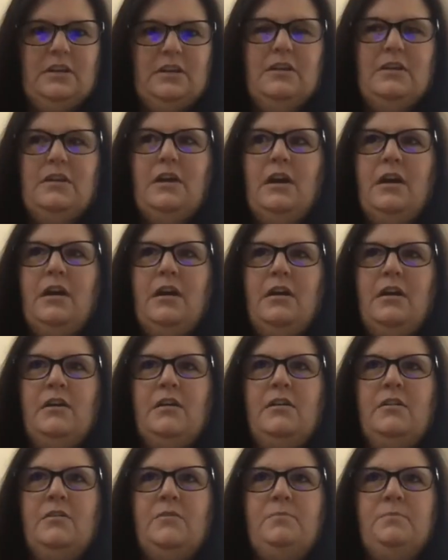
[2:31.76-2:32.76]

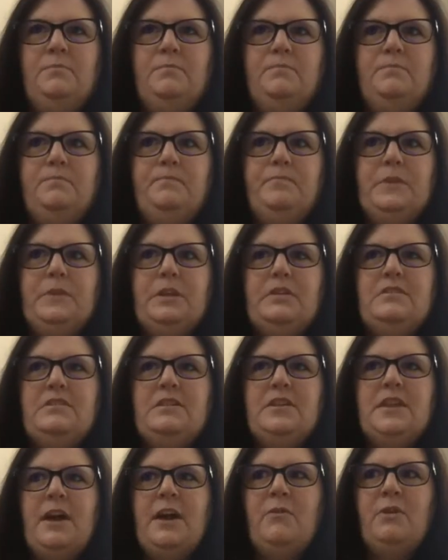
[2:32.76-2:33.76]
Um, so
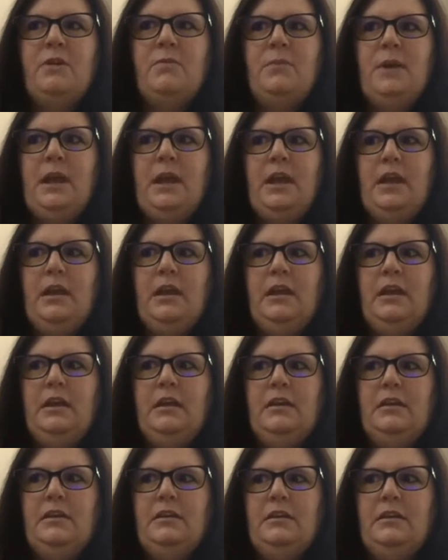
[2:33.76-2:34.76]
that would have
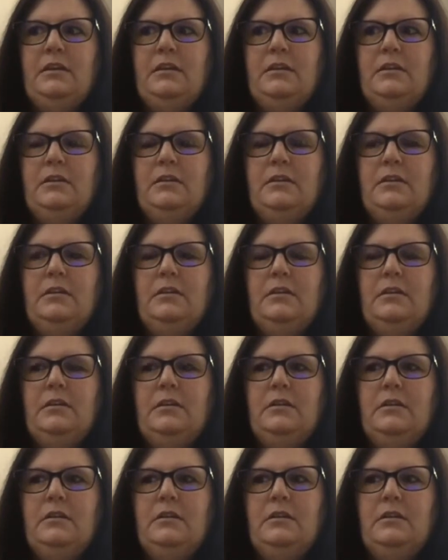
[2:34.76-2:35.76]
been
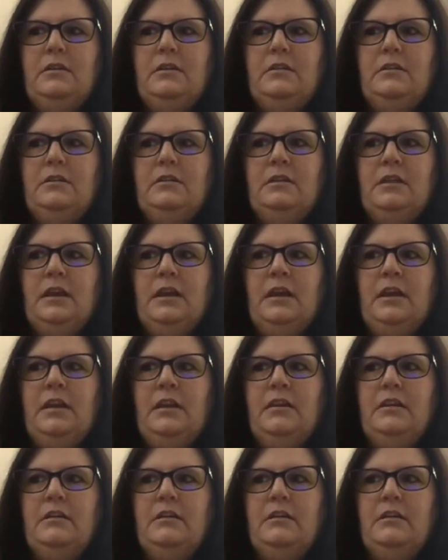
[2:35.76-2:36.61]
like,